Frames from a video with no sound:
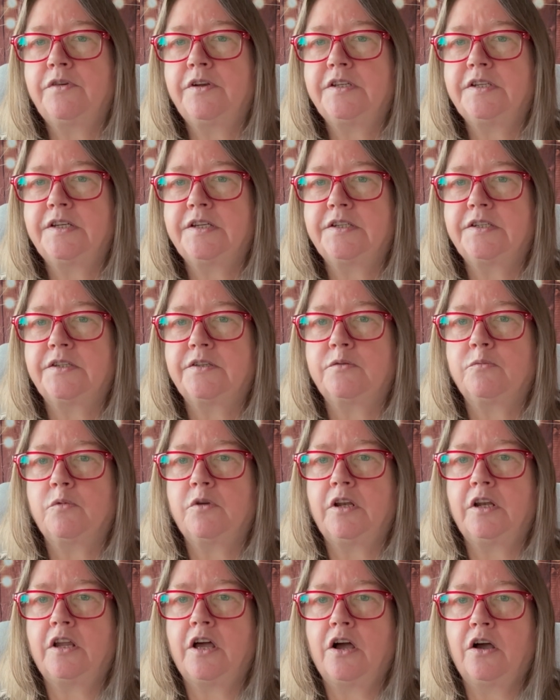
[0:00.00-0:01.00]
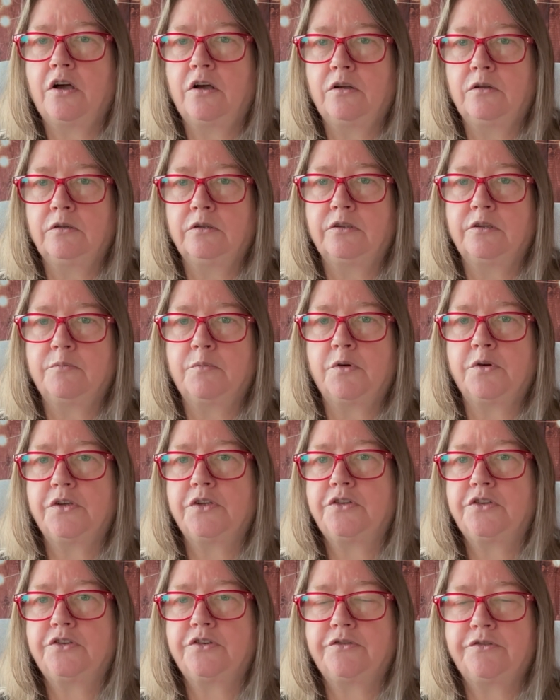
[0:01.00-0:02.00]
it is that will hold the
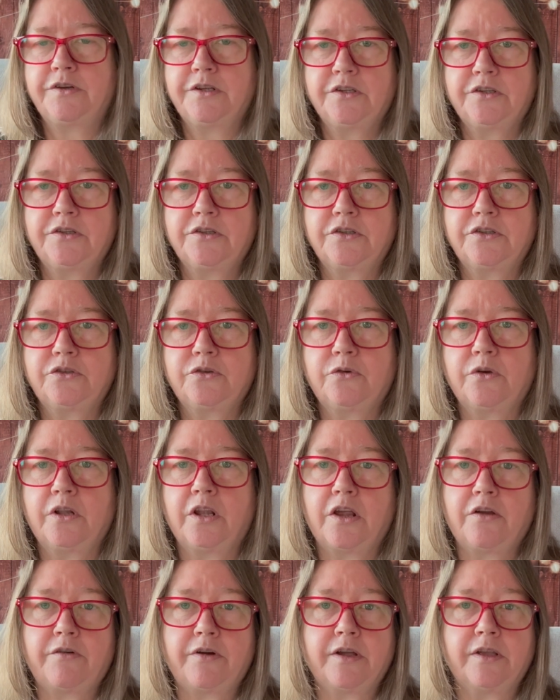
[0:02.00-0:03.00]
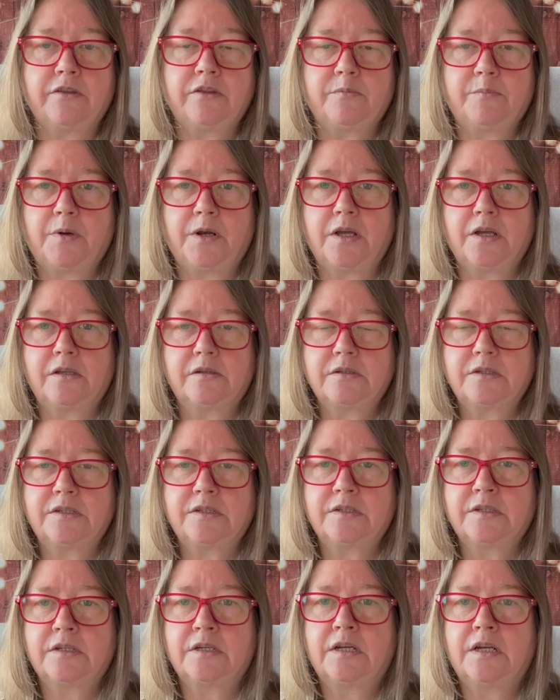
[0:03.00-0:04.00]
moisture into the soil around the plants,